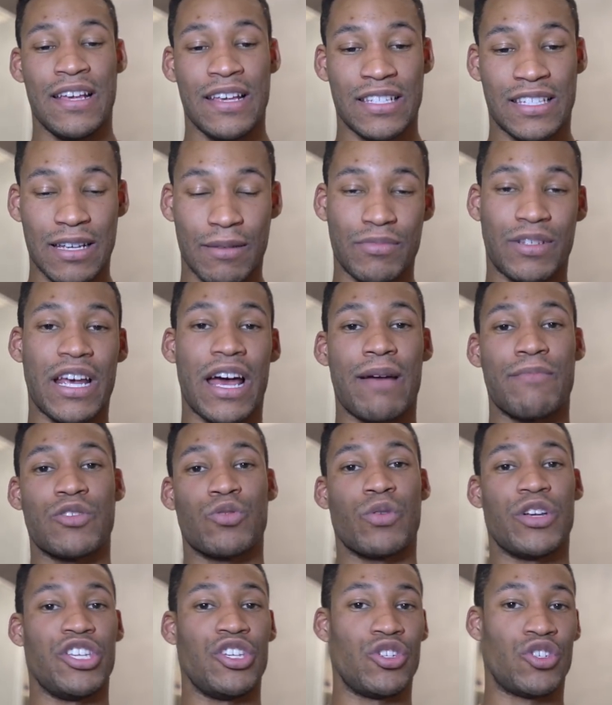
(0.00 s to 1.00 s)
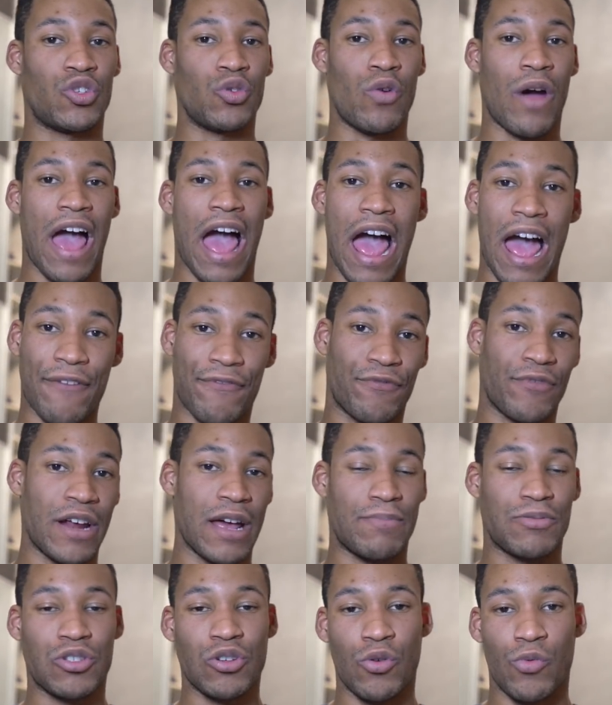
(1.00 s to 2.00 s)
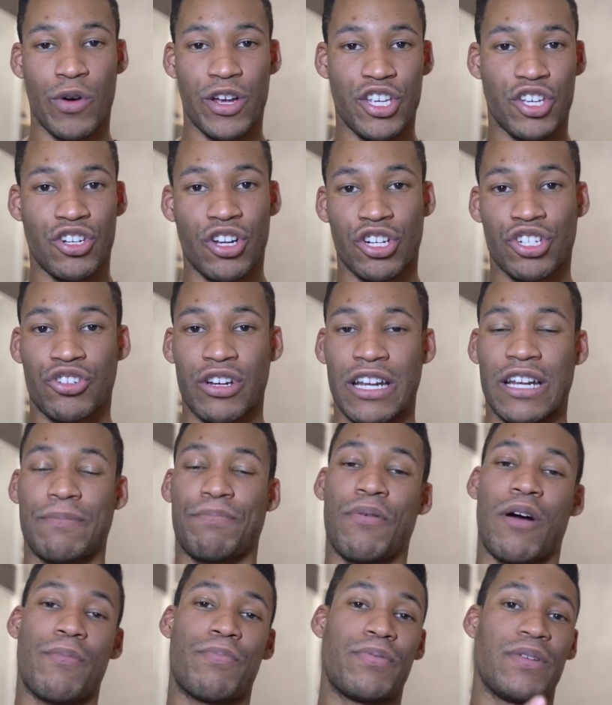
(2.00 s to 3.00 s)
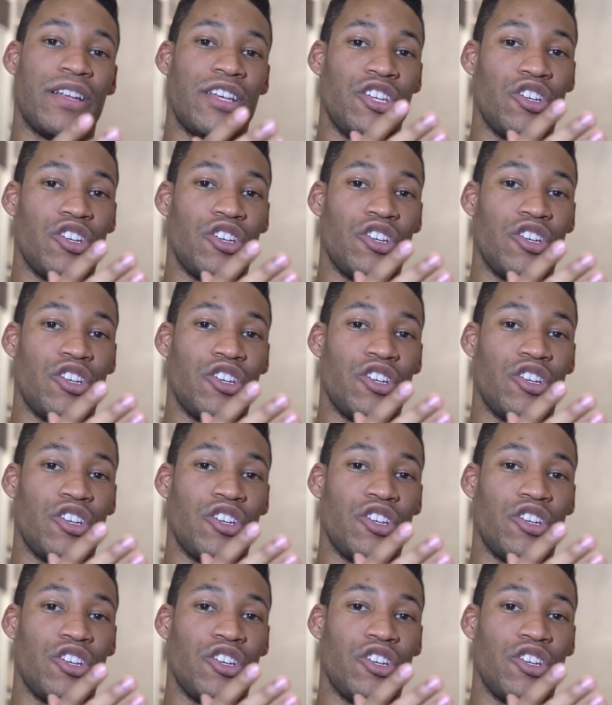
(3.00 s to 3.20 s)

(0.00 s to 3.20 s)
Sometimes when you do half reps or when you're not training properly,